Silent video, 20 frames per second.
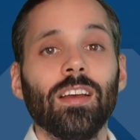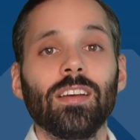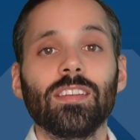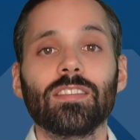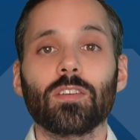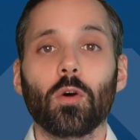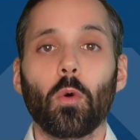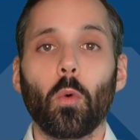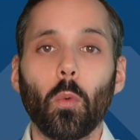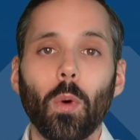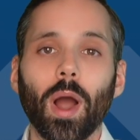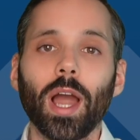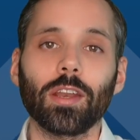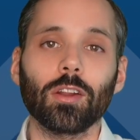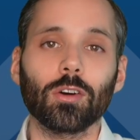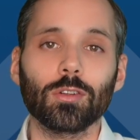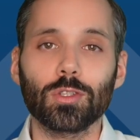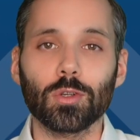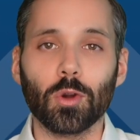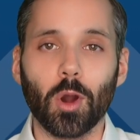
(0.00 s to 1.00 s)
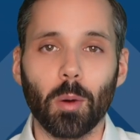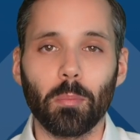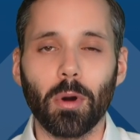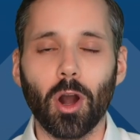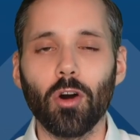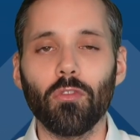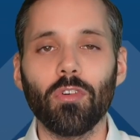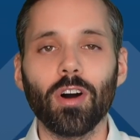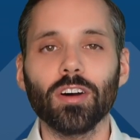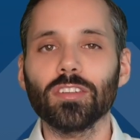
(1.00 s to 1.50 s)
So why don't you hop
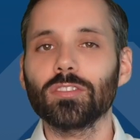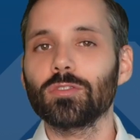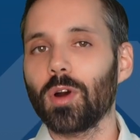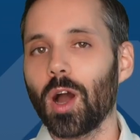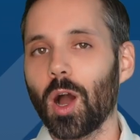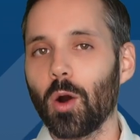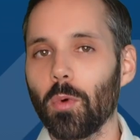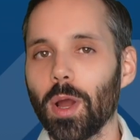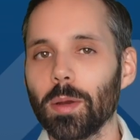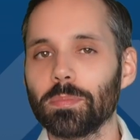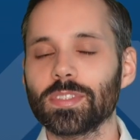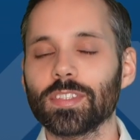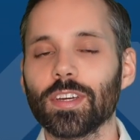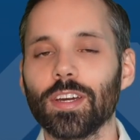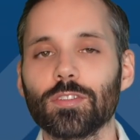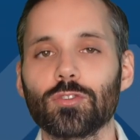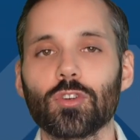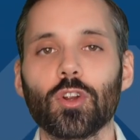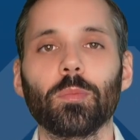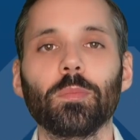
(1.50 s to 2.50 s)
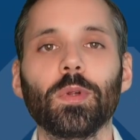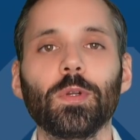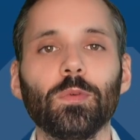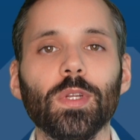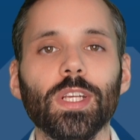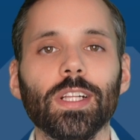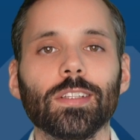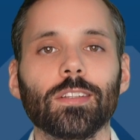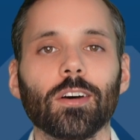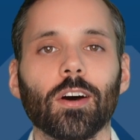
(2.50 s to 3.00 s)
over to our website
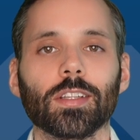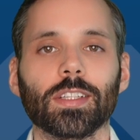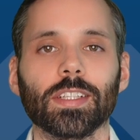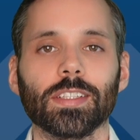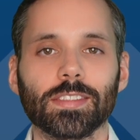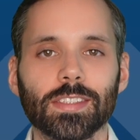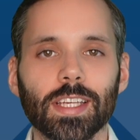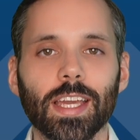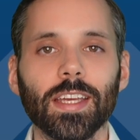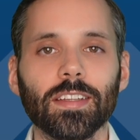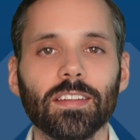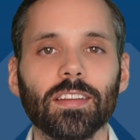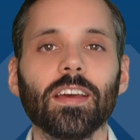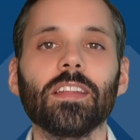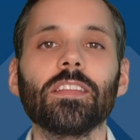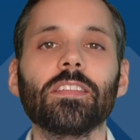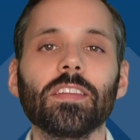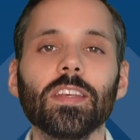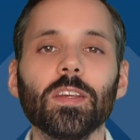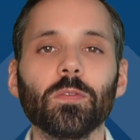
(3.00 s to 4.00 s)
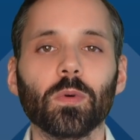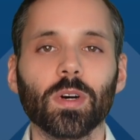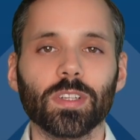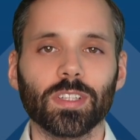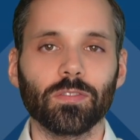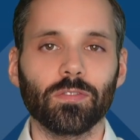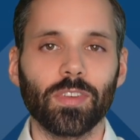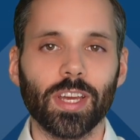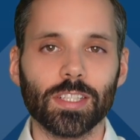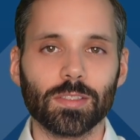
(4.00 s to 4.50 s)
GermanReal.Estate and see what
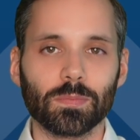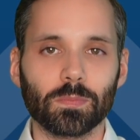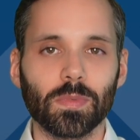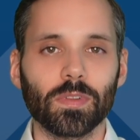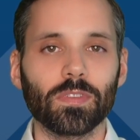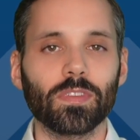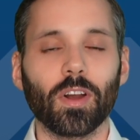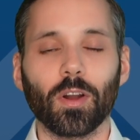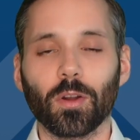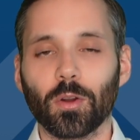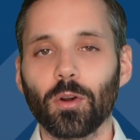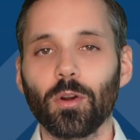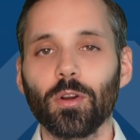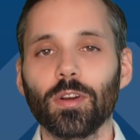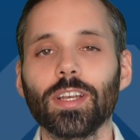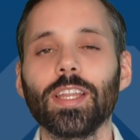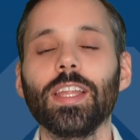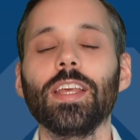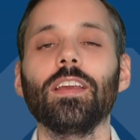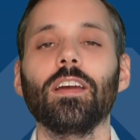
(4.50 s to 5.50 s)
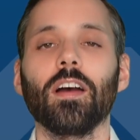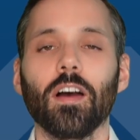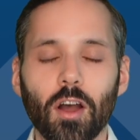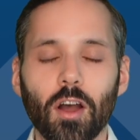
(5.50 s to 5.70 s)
investments are currently